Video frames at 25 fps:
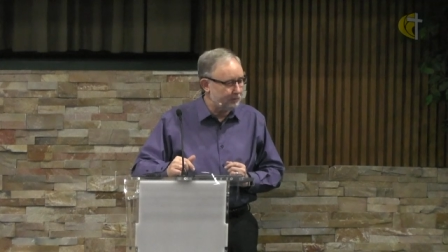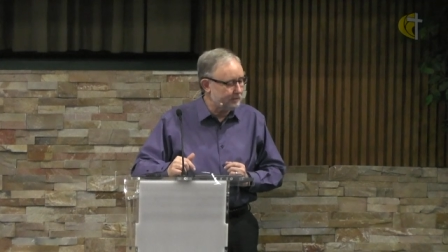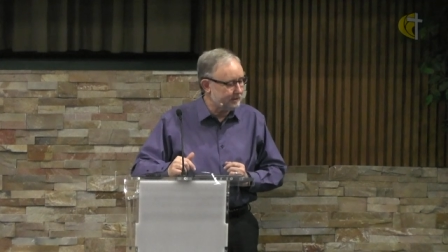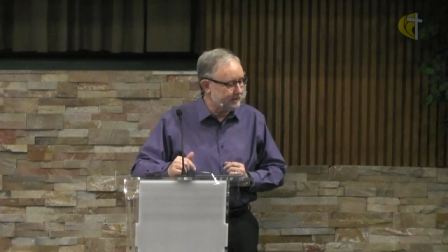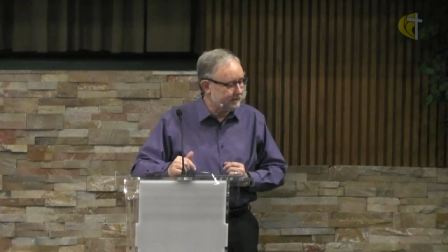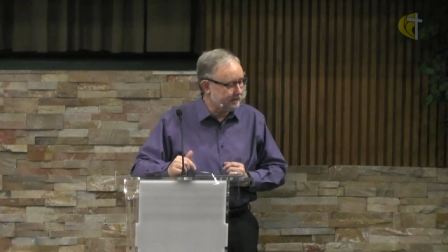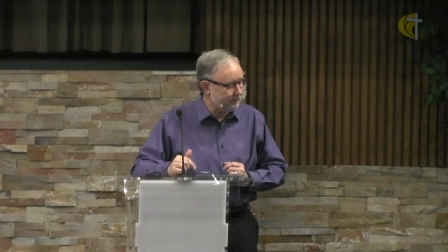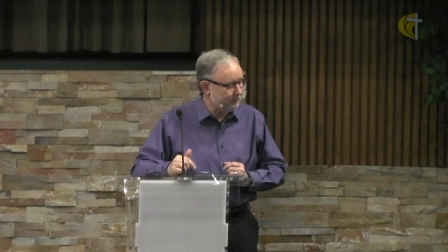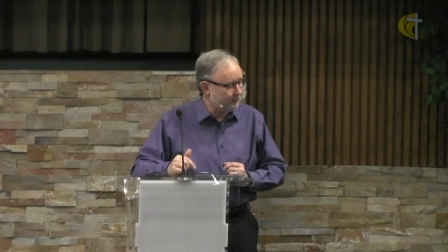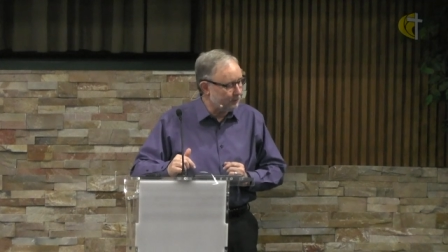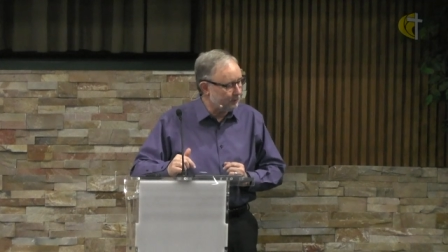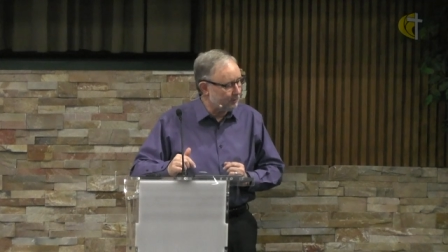
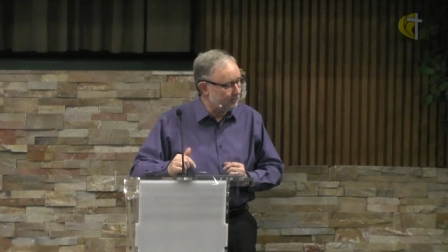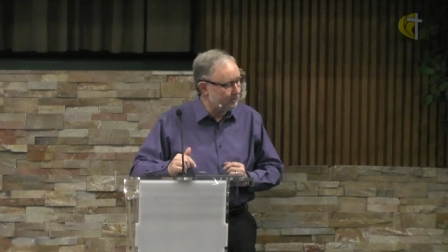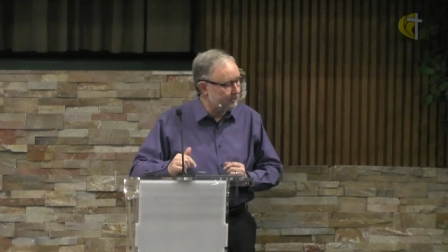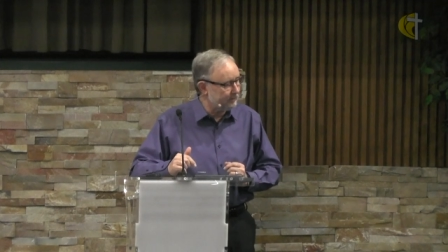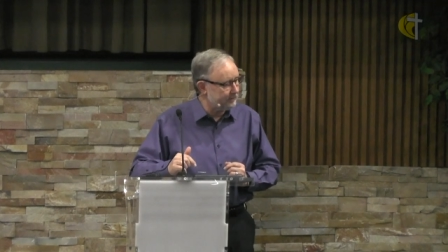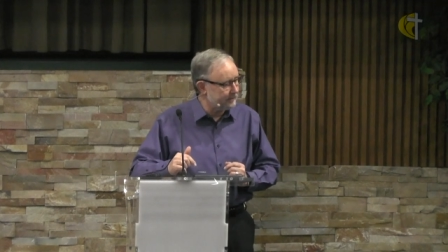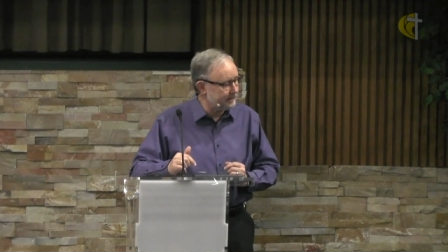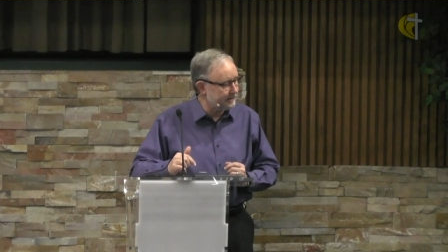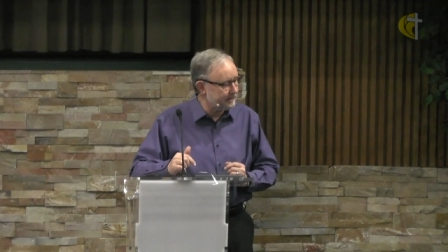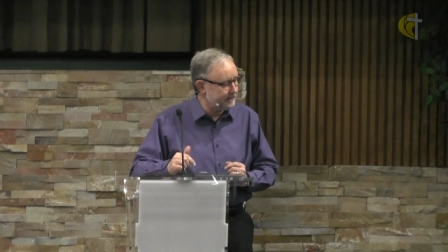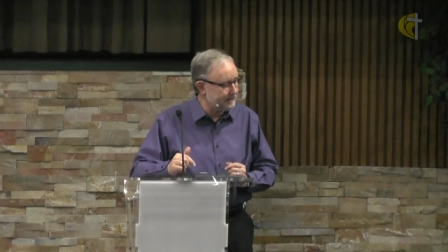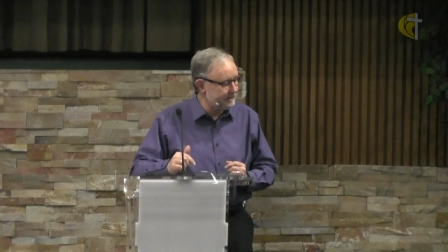in a world
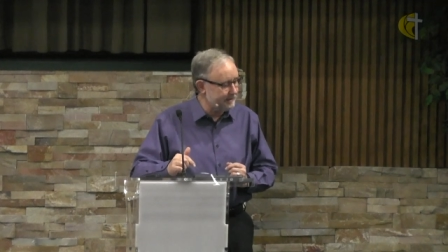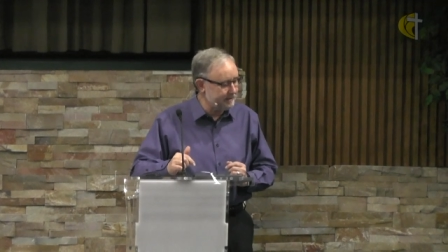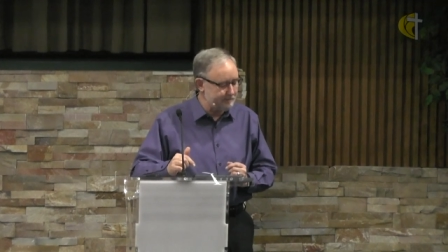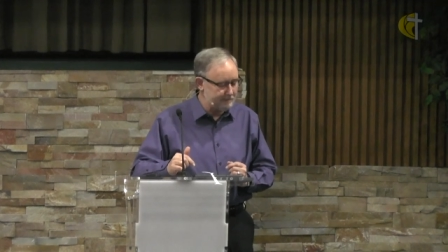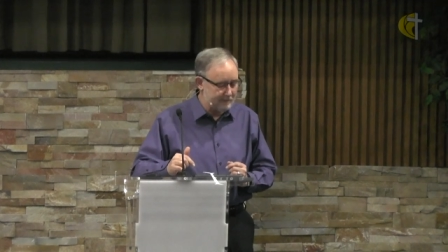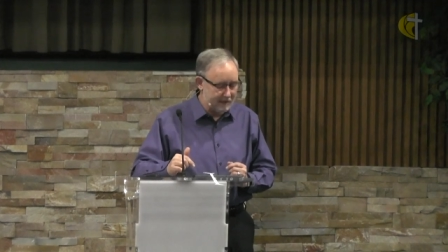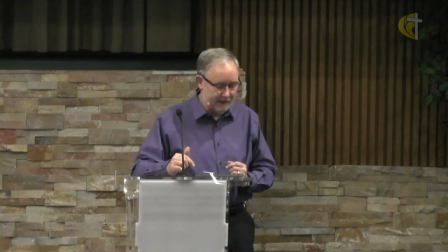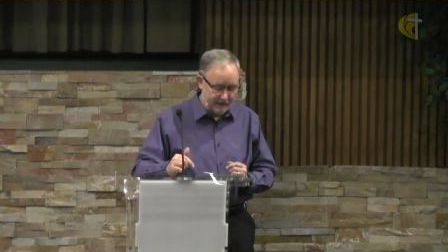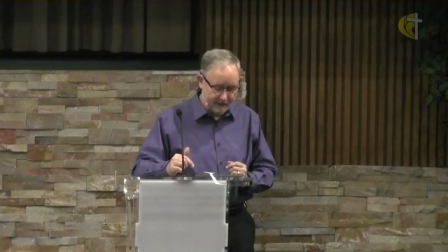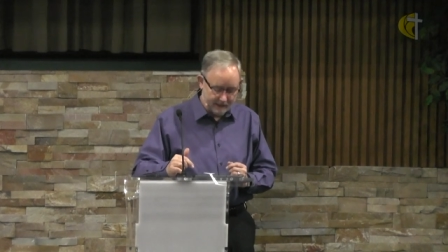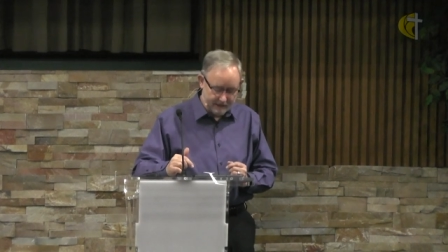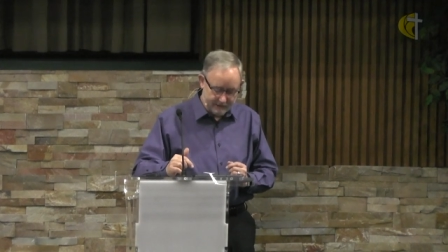that he
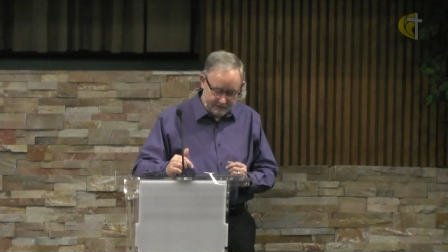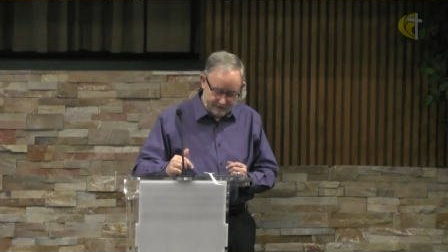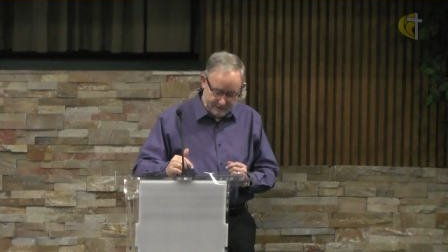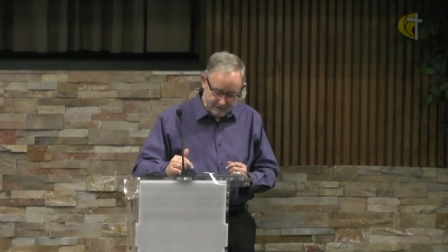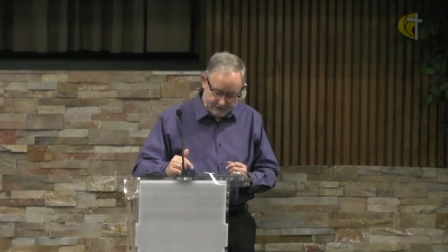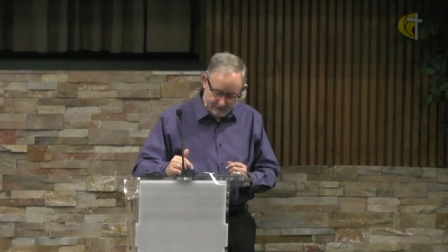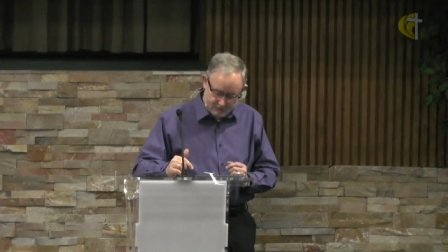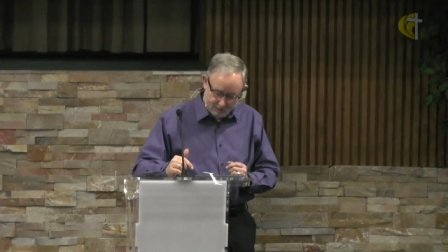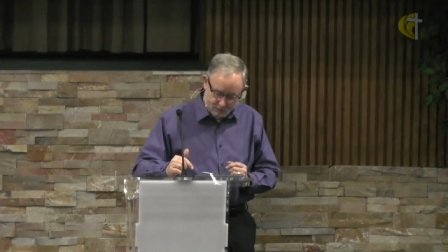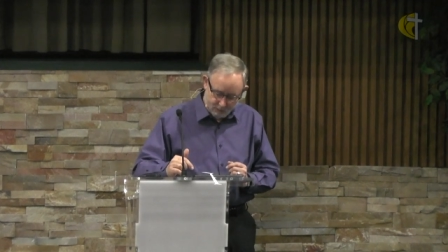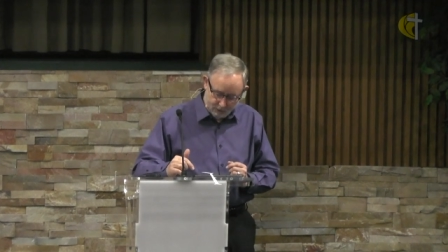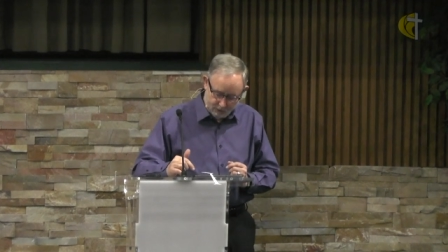made,
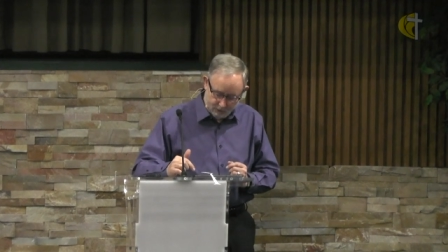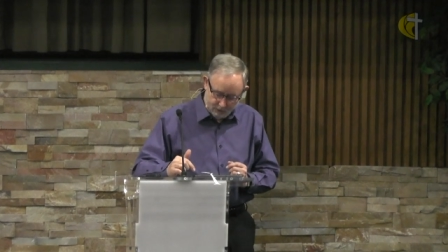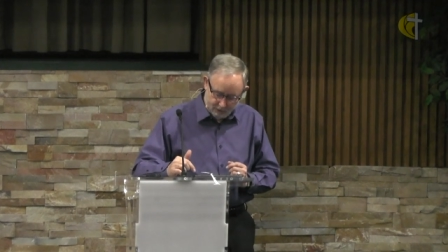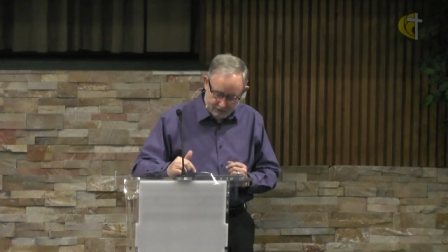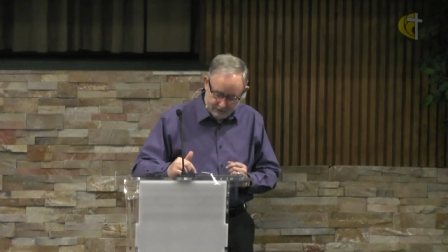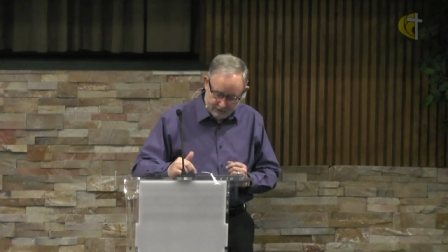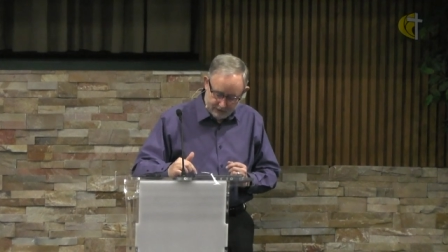in a world